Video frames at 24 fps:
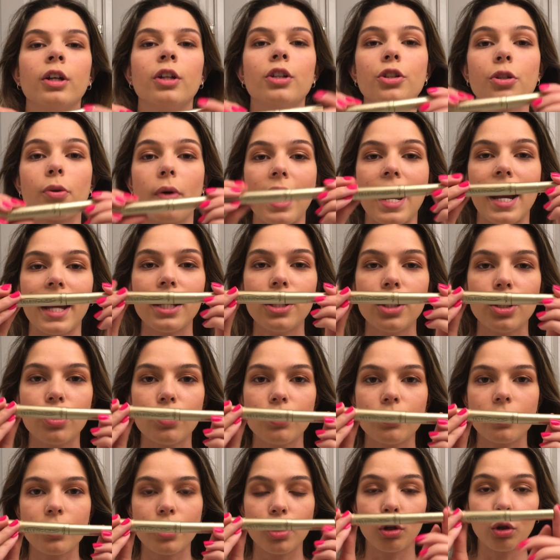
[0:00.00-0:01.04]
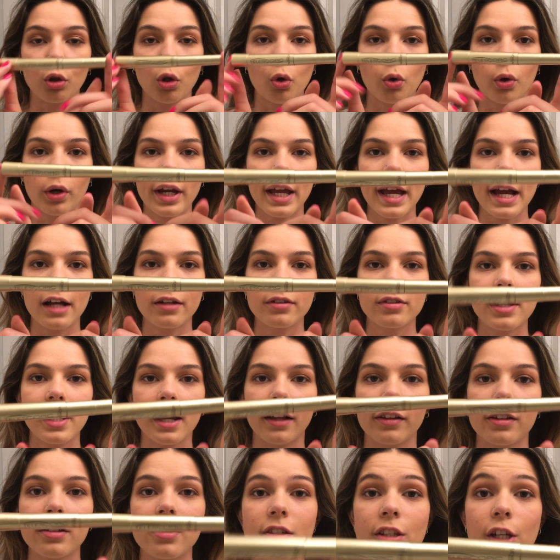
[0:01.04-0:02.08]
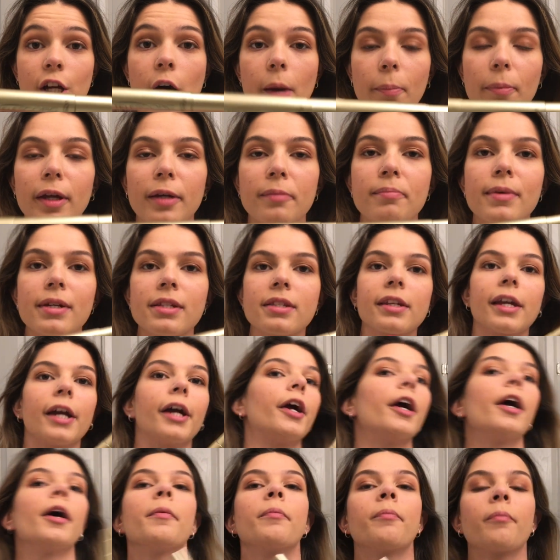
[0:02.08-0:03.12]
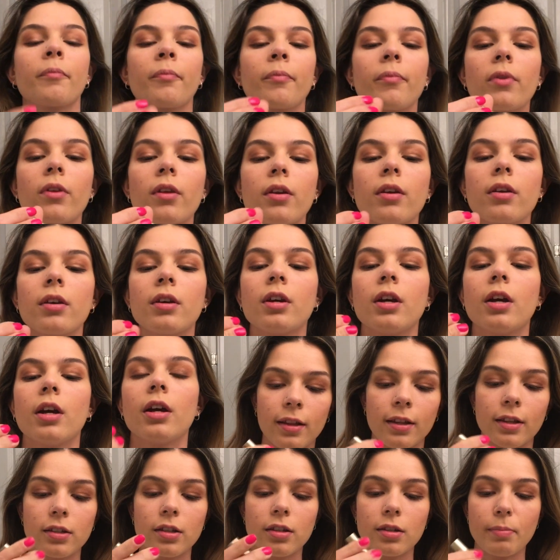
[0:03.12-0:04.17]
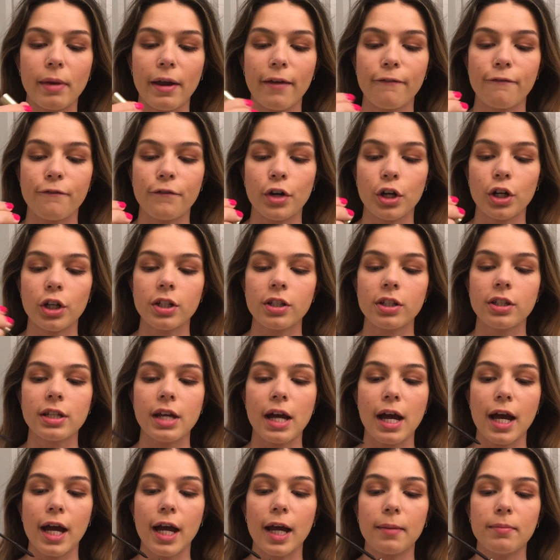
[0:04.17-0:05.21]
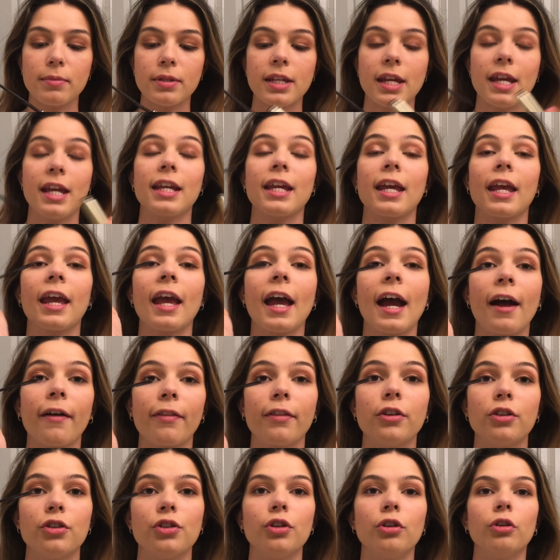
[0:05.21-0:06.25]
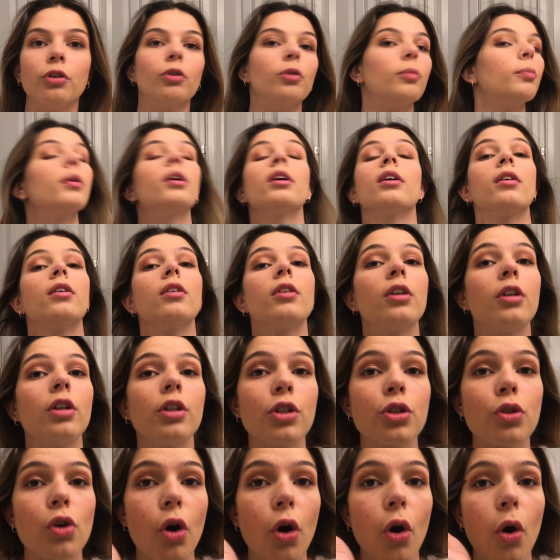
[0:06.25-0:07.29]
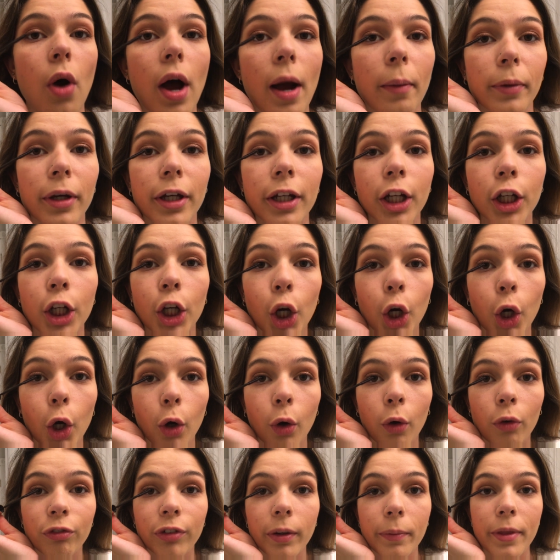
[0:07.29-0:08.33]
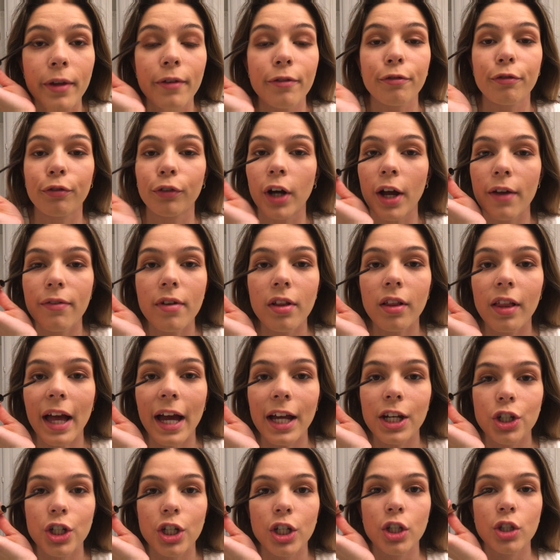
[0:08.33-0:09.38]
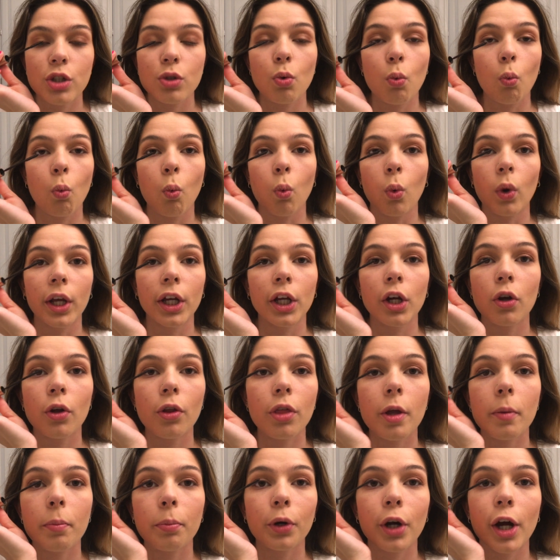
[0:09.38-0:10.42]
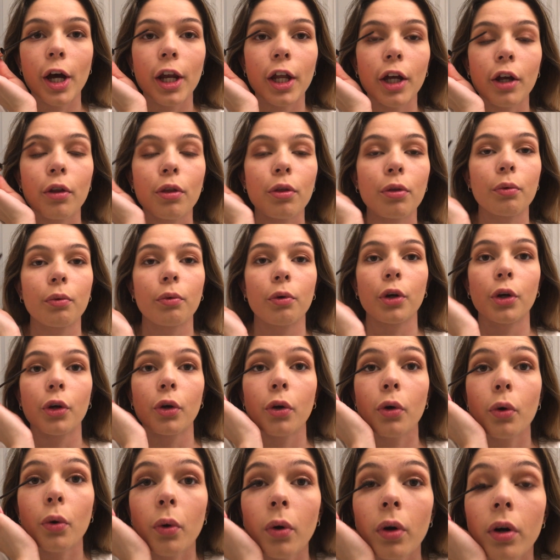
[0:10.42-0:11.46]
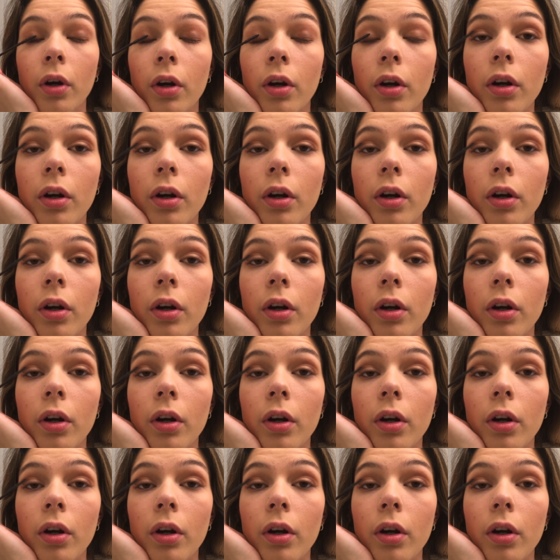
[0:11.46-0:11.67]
So I use the L'Oreal Telescopic Mascara. This is my first time taking out the tube. So I'm gonna go from the front of the lashes, wiggle the product through.